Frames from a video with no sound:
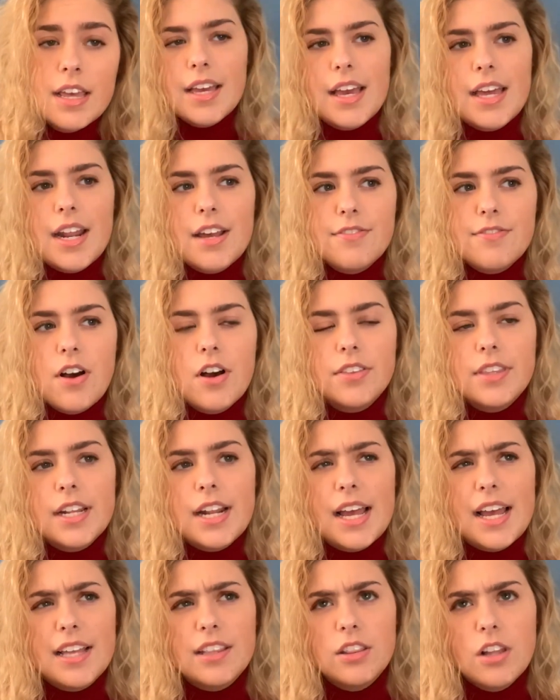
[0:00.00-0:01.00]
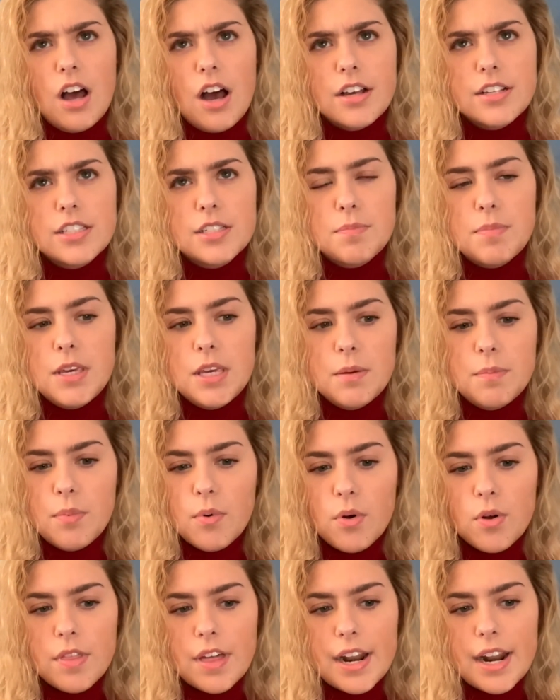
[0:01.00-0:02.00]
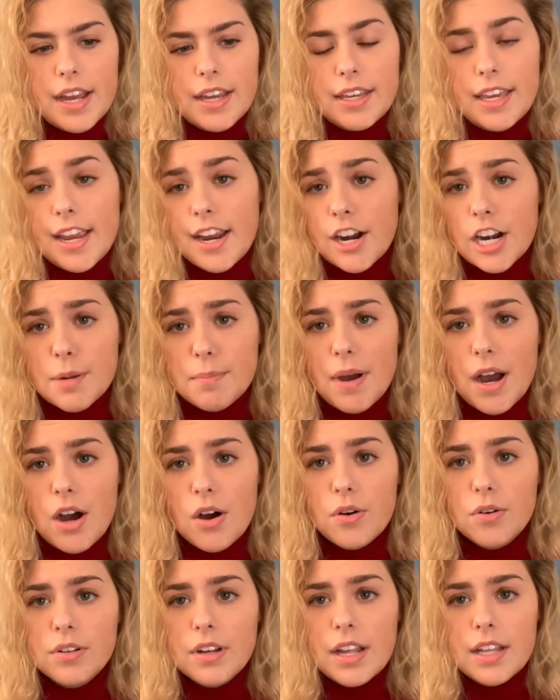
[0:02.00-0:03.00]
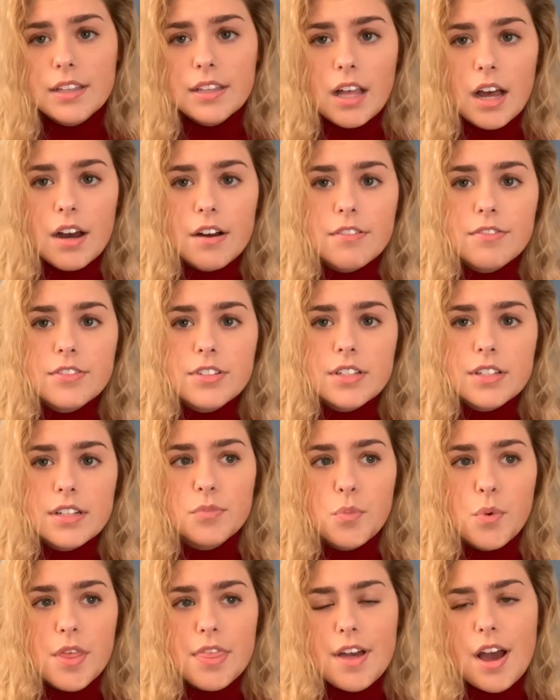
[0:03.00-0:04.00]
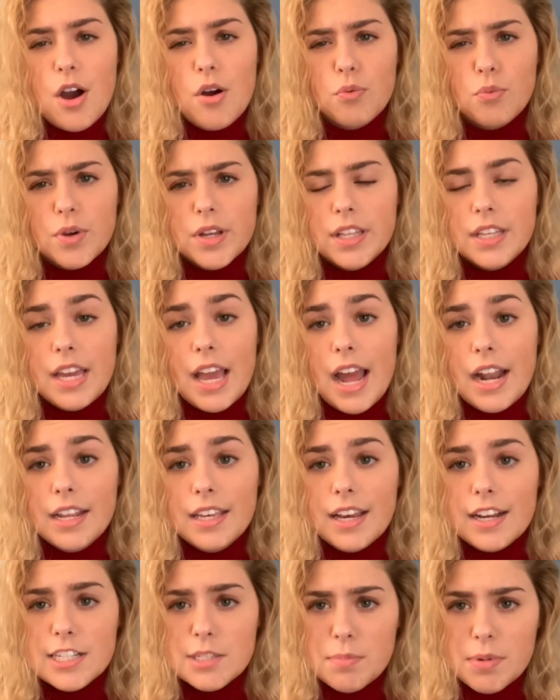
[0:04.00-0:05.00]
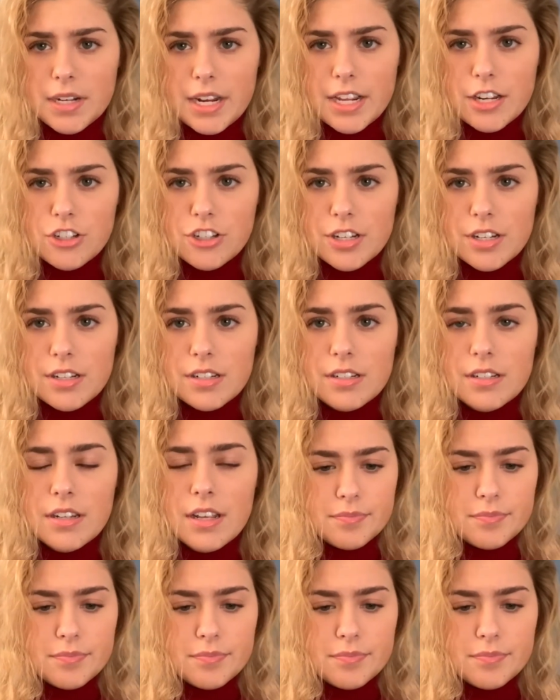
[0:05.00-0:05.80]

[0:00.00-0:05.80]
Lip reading: And I felt that I had lost people that I cared about and loved without really any explanation.